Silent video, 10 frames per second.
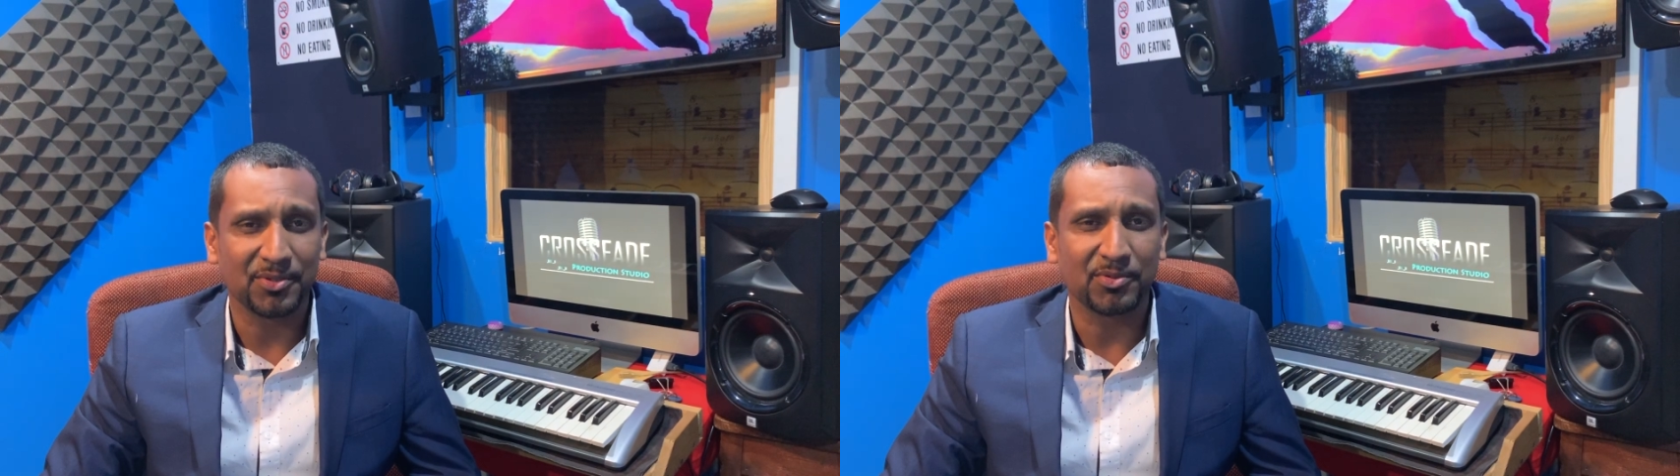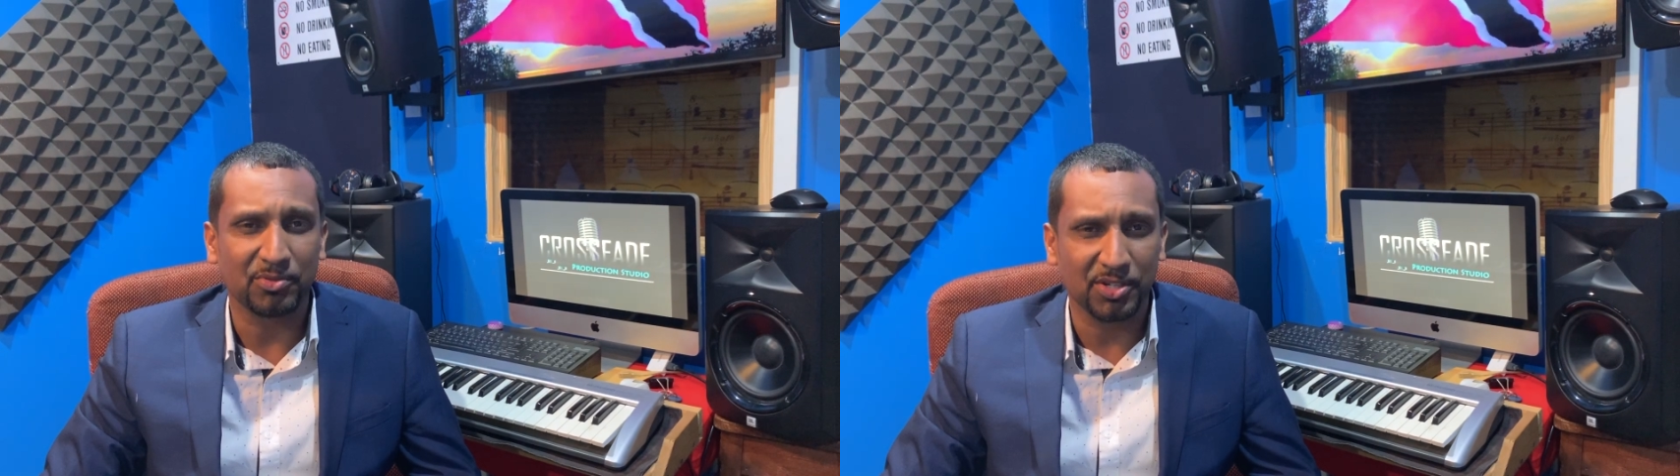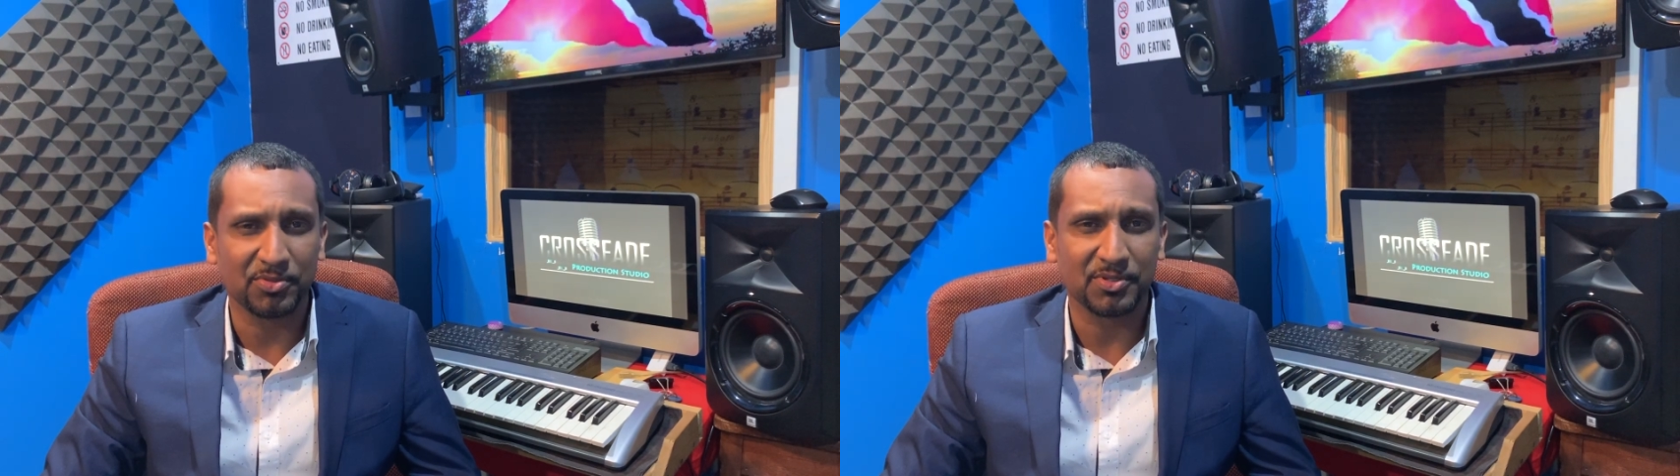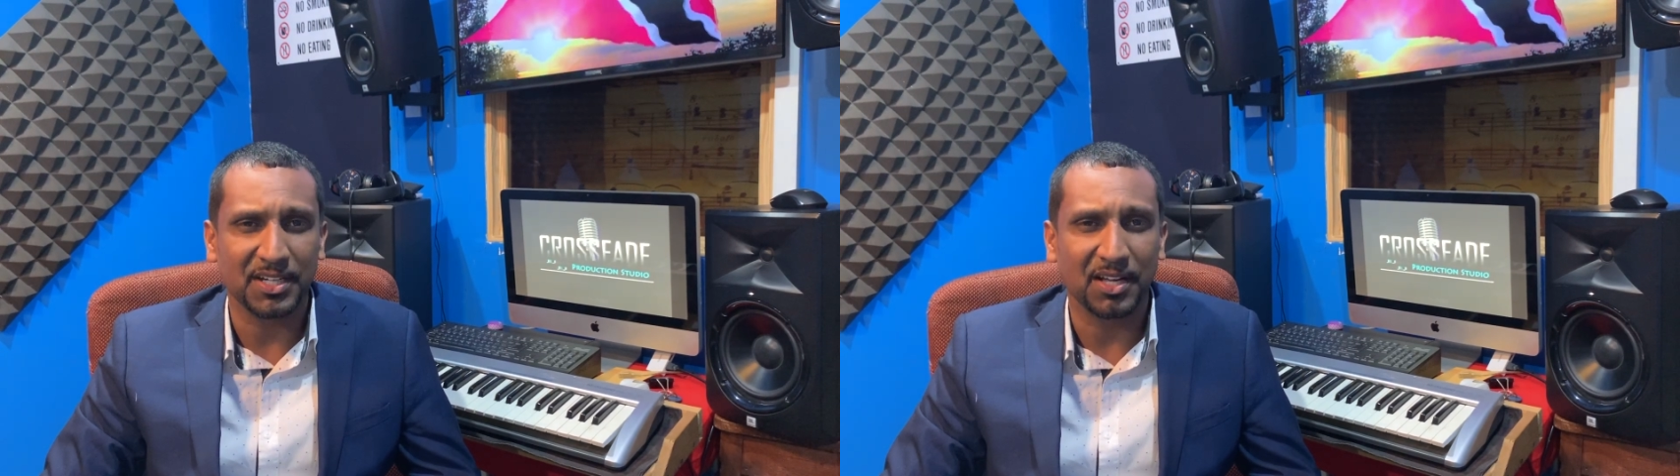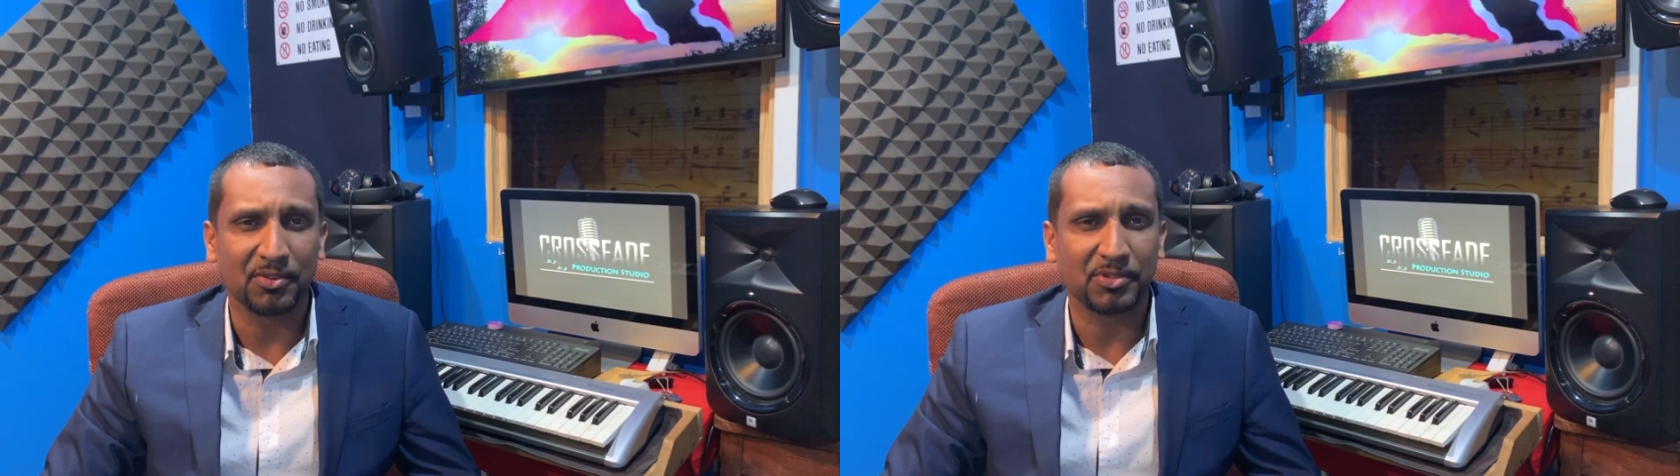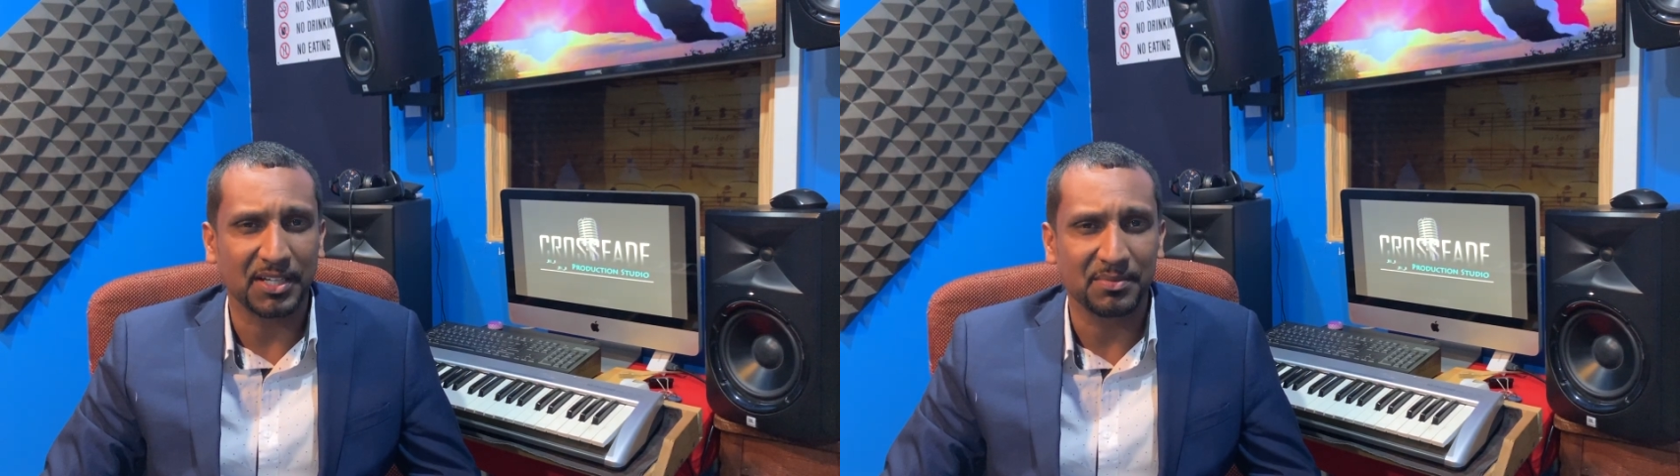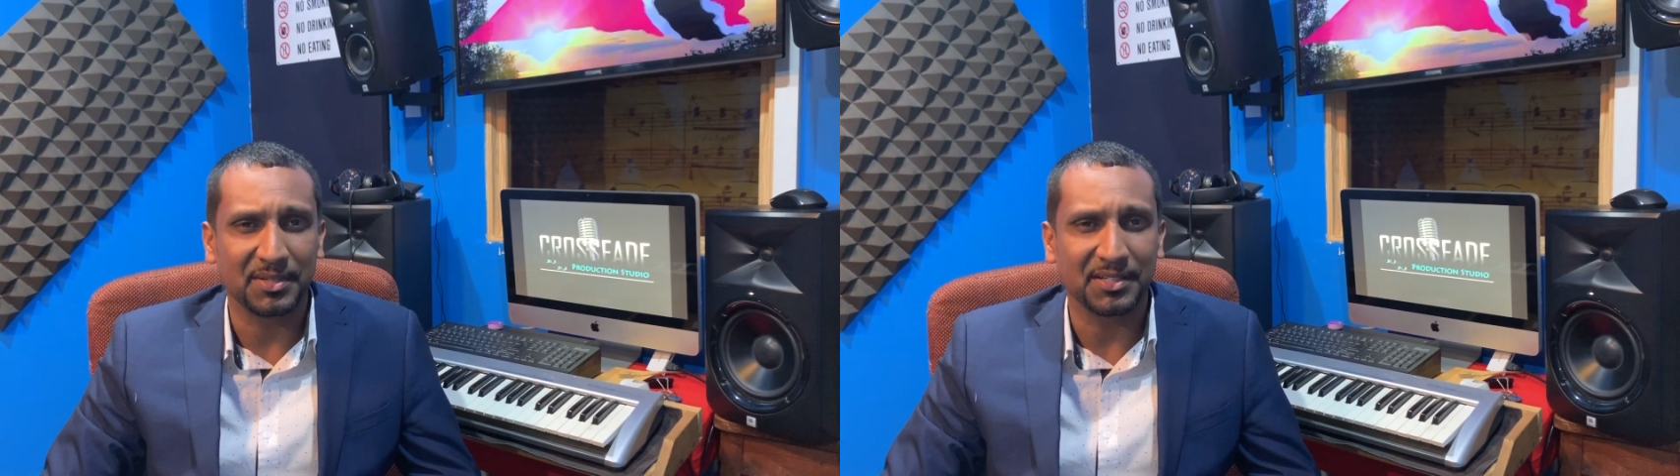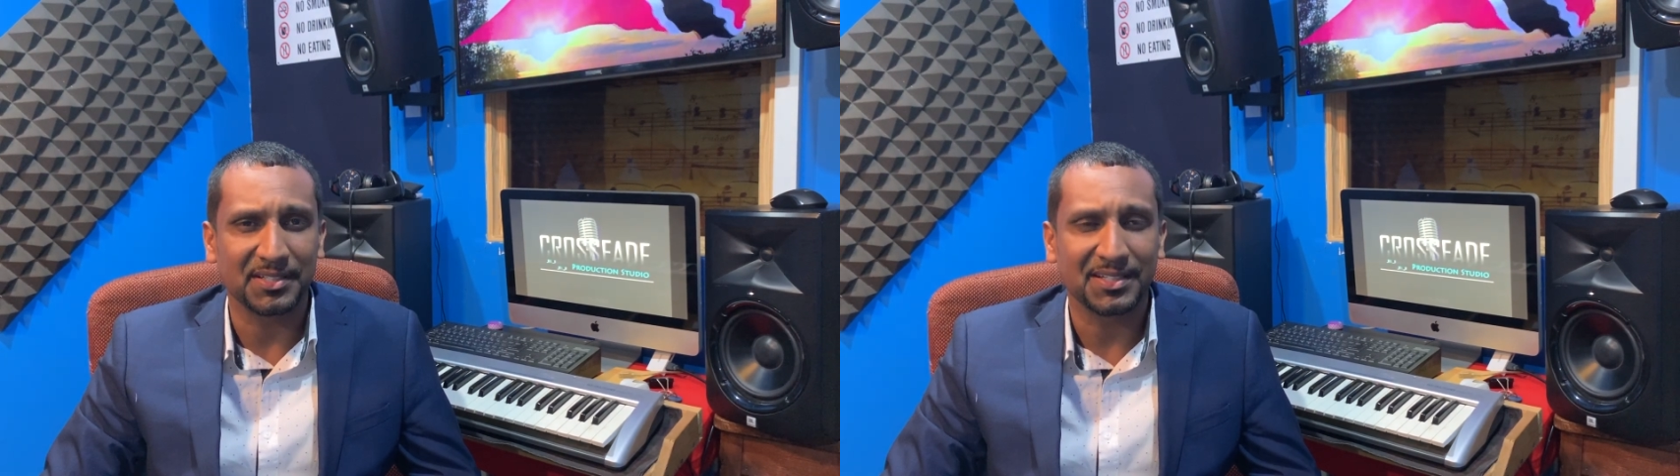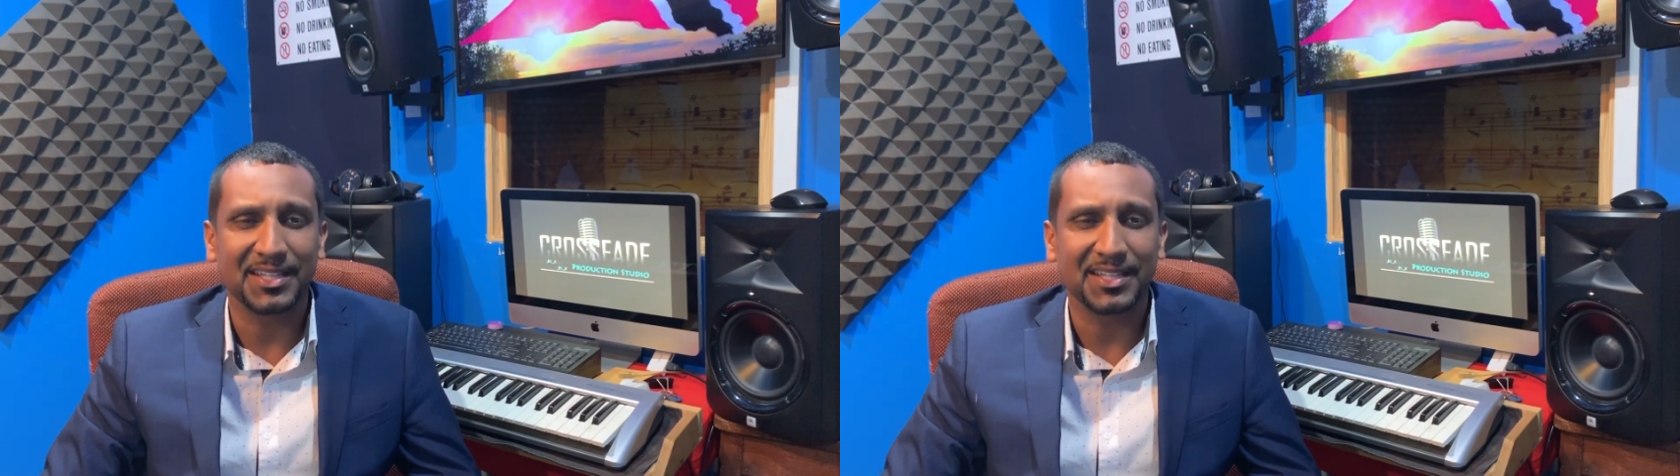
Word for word: Ronnie Rudell, recommend